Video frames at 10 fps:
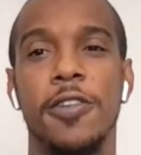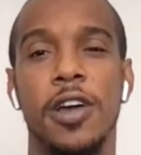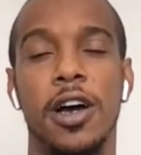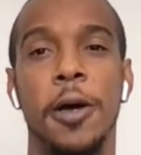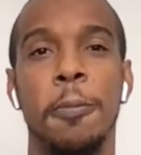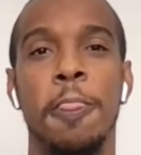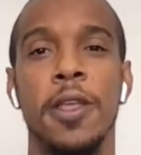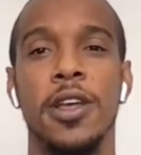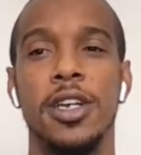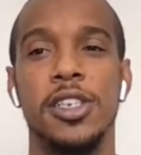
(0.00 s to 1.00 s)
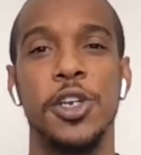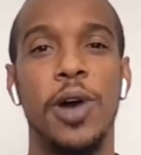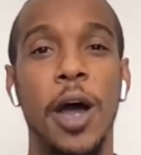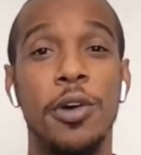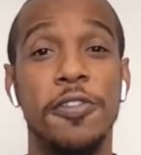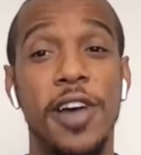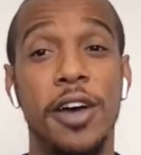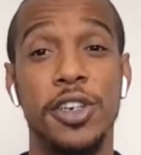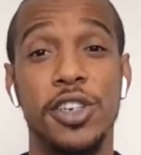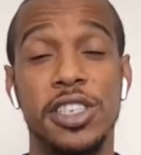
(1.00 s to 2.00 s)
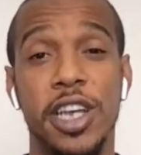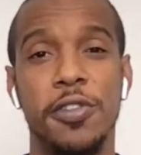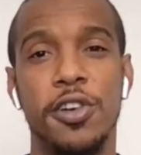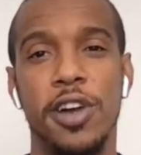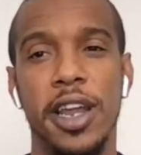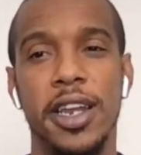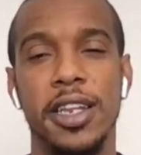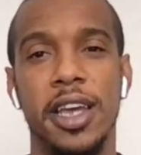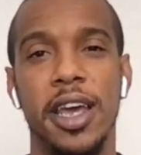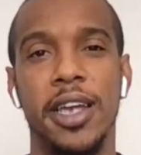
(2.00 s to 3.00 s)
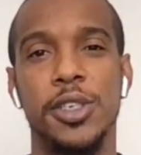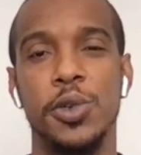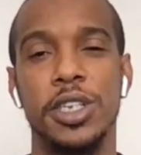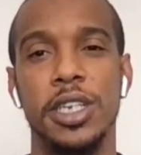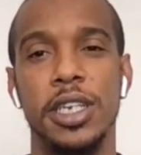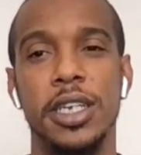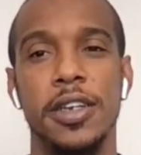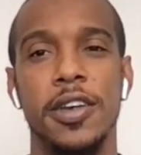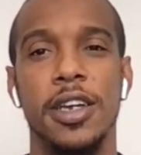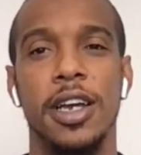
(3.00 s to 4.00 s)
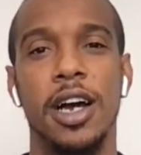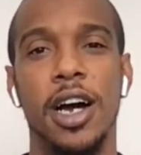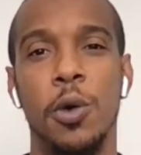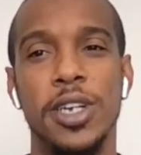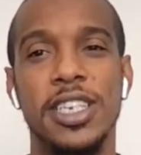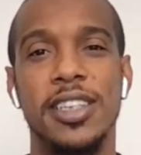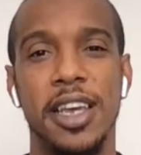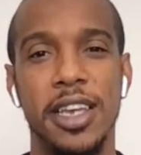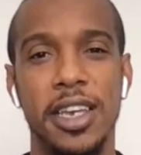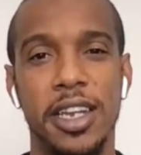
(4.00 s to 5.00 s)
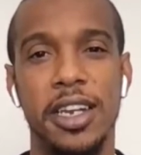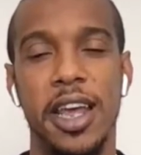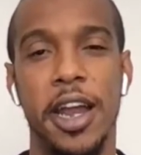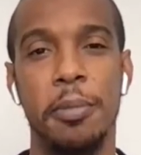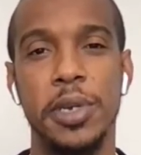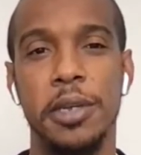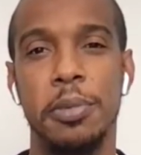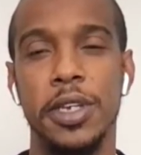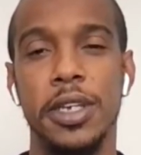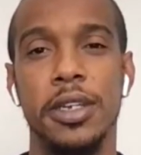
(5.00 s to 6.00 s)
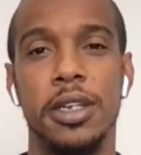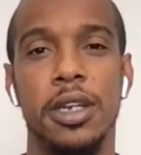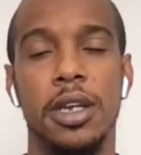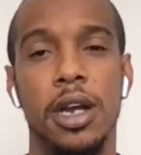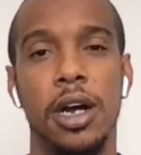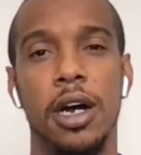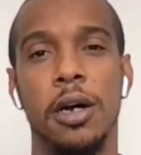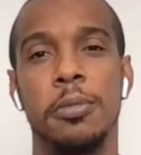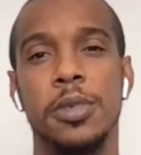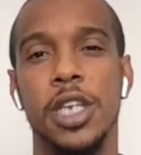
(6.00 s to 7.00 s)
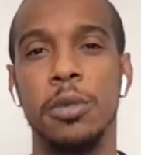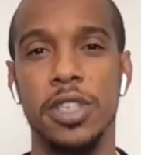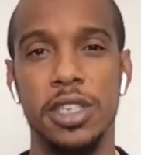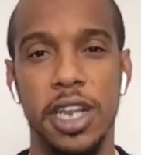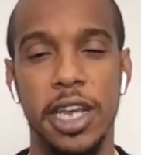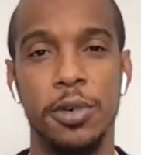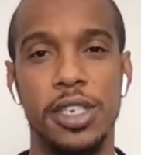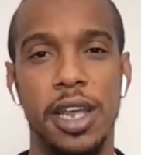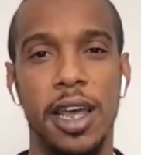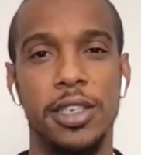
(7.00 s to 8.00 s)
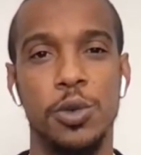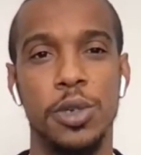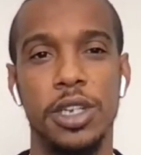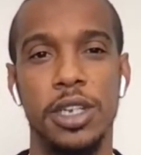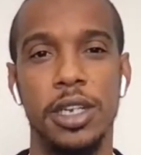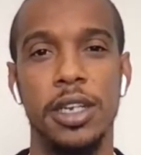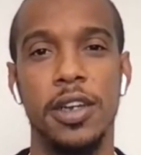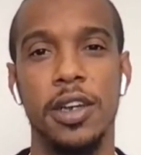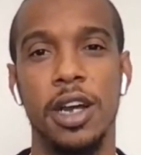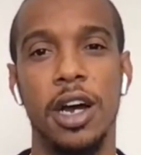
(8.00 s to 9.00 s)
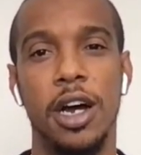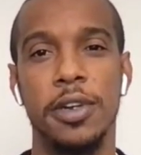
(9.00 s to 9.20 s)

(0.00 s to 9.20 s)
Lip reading: have. So our founder, Steph Grant, he actually was staying in an Airbnb. Some of the neighbors actually